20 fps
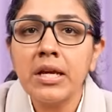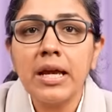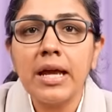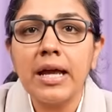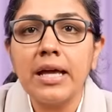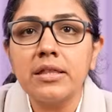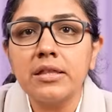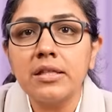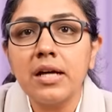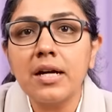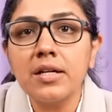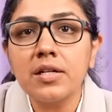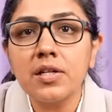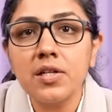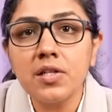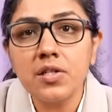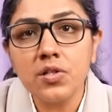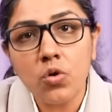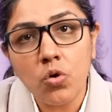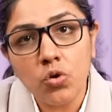And that
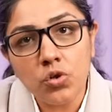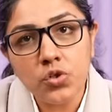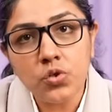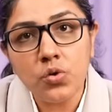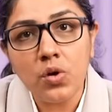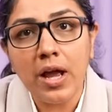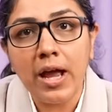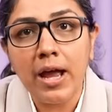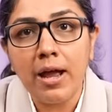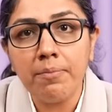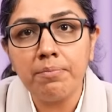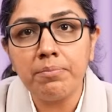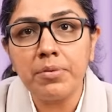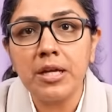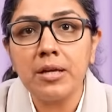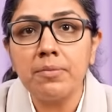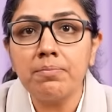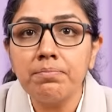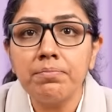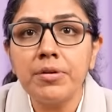is also happening